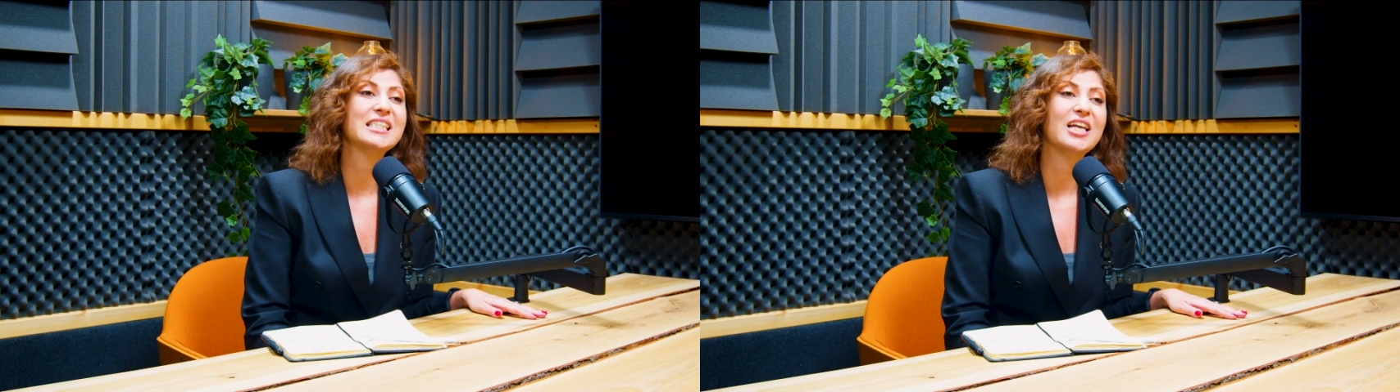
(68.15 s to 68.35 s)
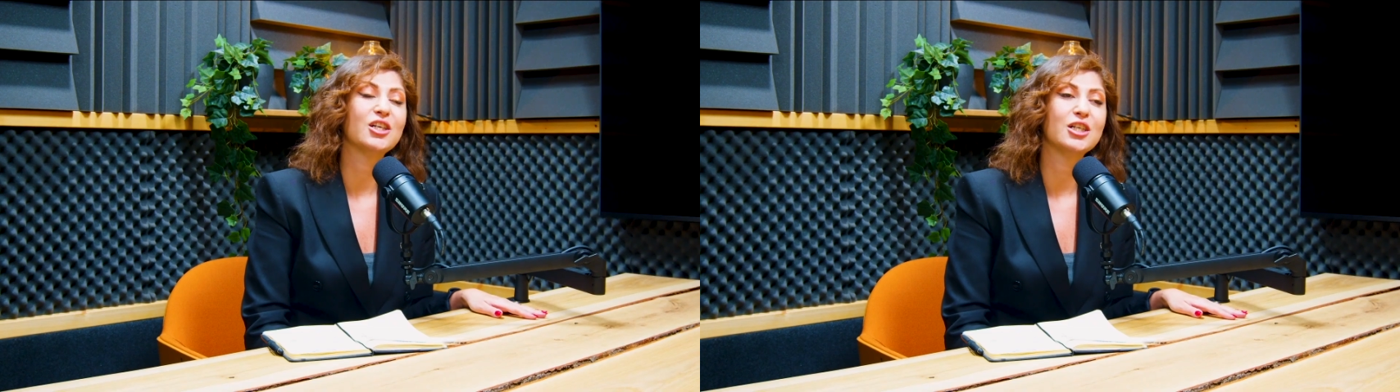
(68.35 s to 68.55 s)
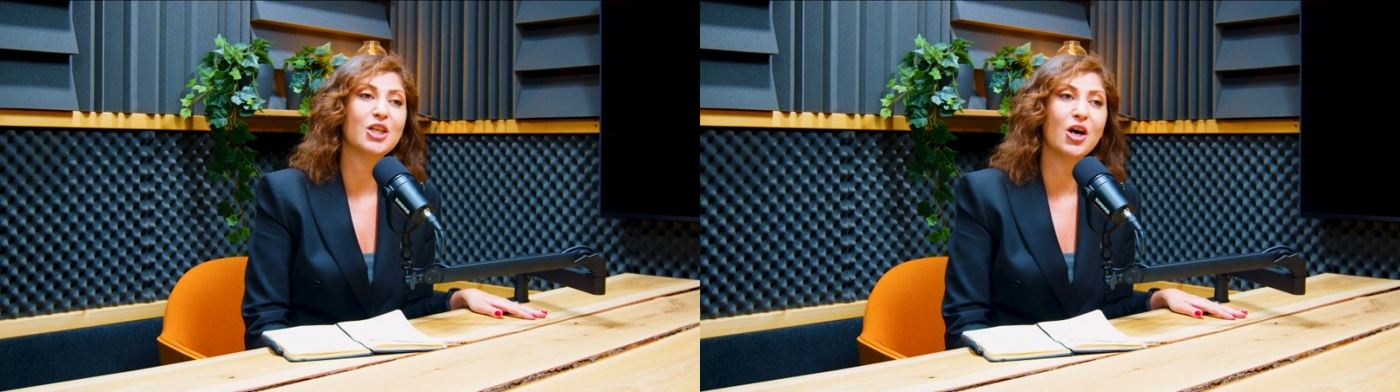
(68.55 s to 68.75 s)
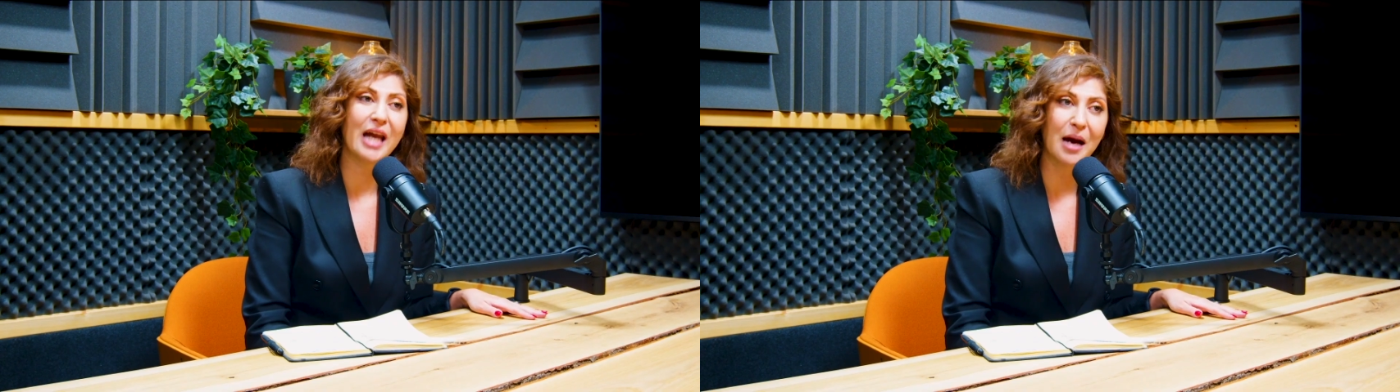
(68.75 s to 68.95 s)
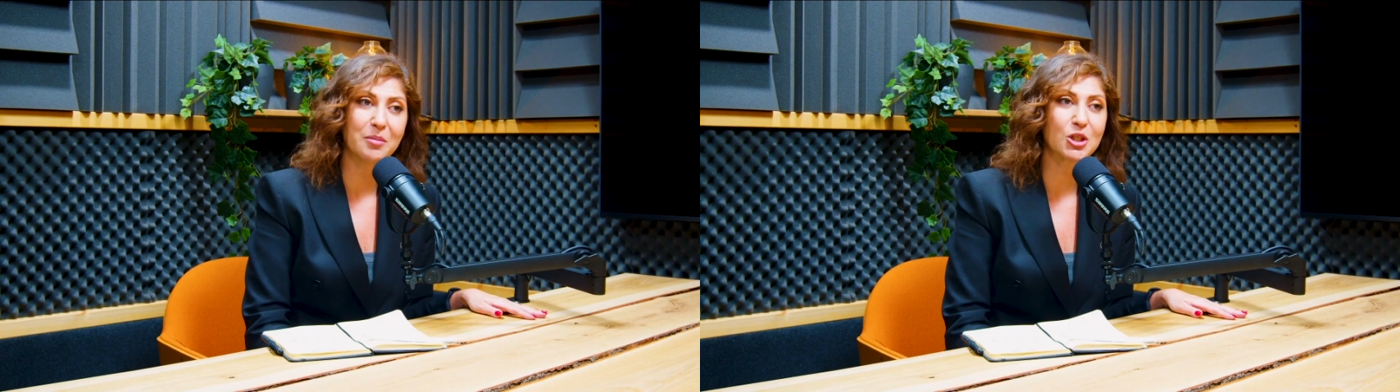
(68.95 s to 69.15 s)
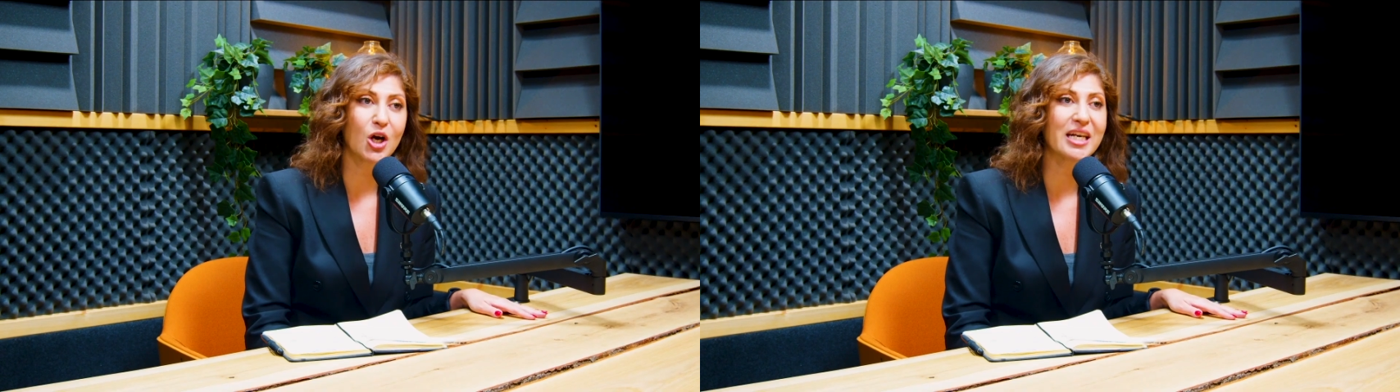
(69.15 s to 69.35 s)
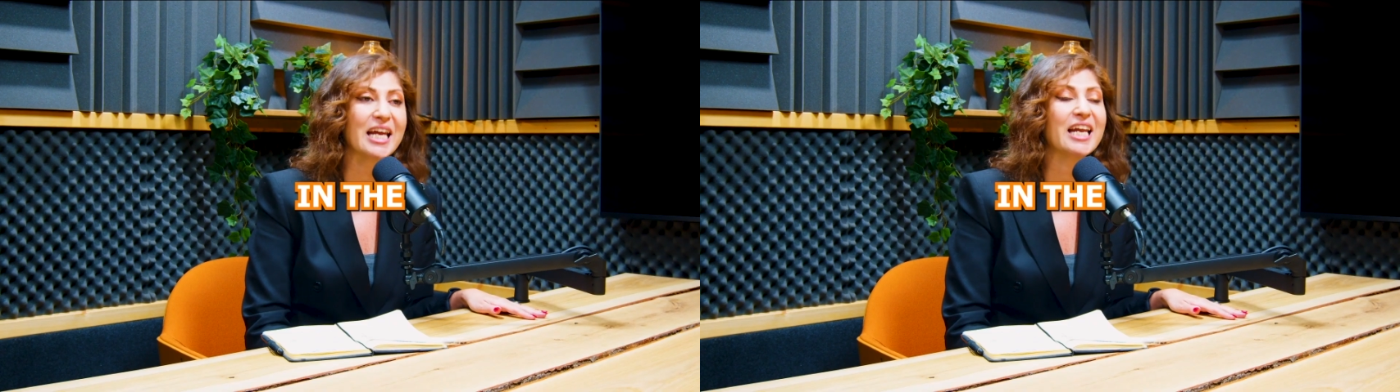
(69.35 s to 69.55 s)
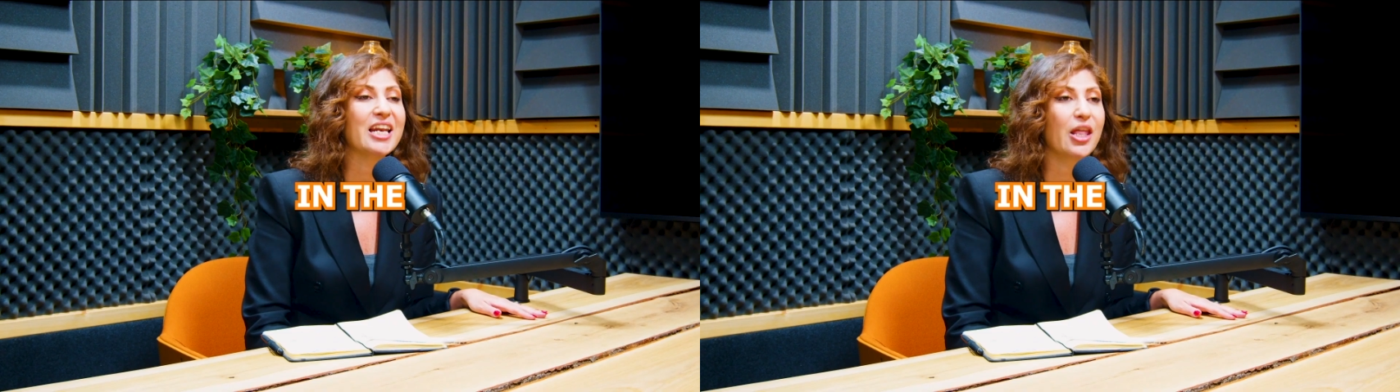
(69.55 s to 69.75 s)
sellers on Amazon
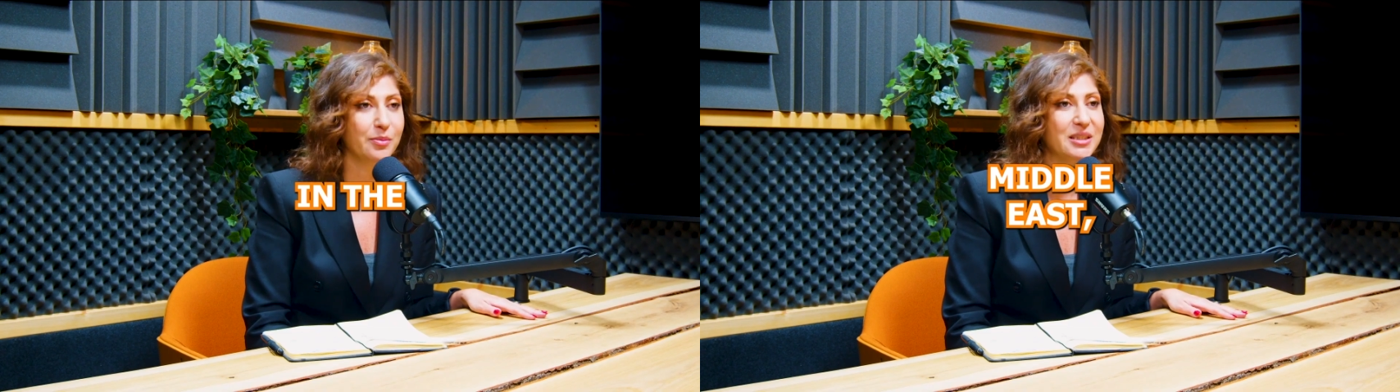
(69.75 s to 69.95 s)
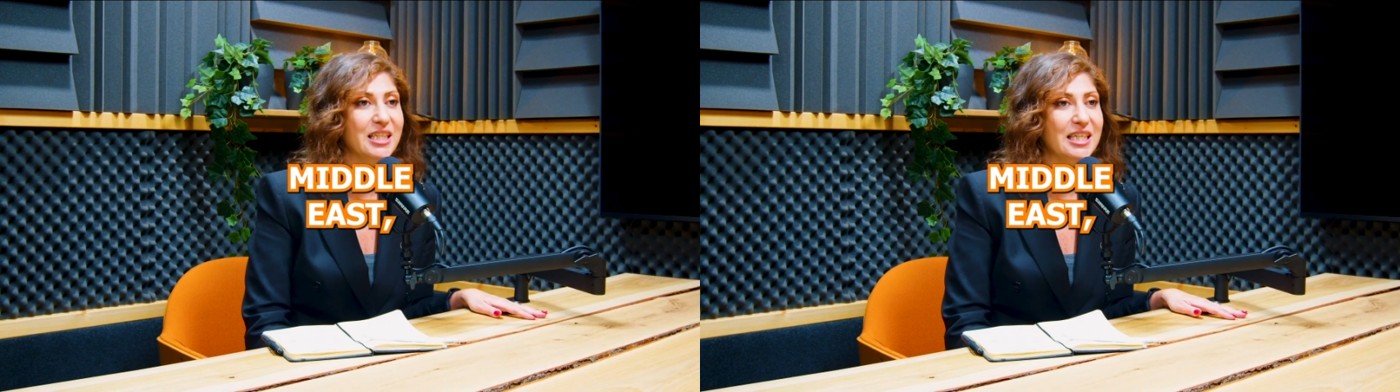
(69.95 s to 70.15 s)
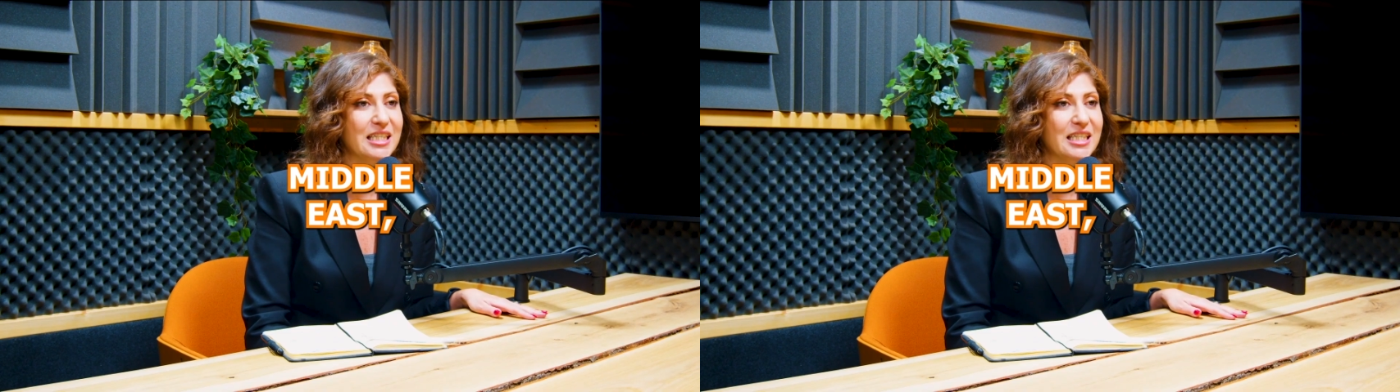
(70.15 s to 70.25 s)
in the Middle